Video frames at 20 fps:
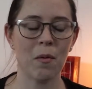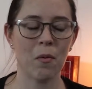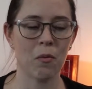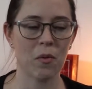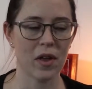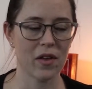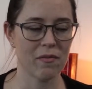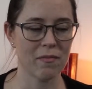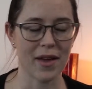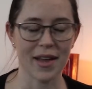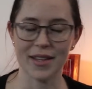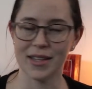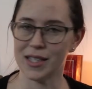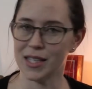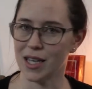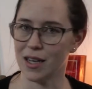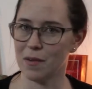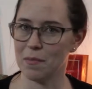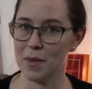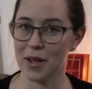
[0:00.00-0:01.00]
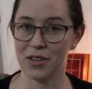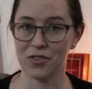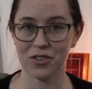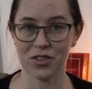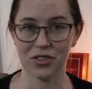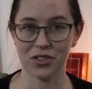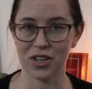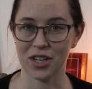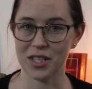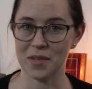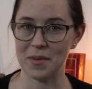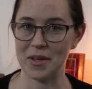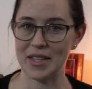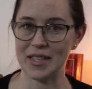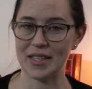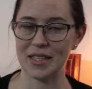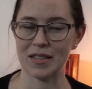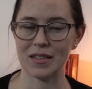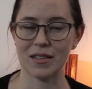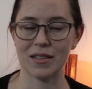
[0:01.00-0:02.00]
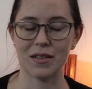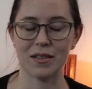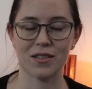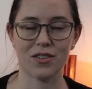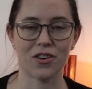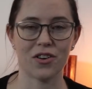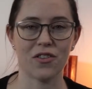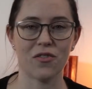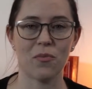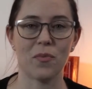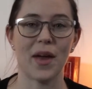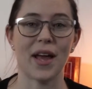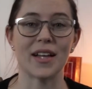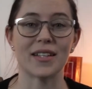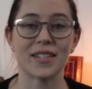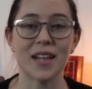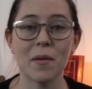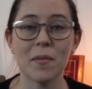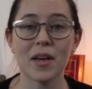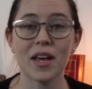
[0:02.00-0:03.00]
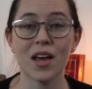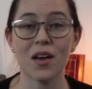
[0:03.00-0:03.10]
We've made some major adjustments since the start of the pandemic,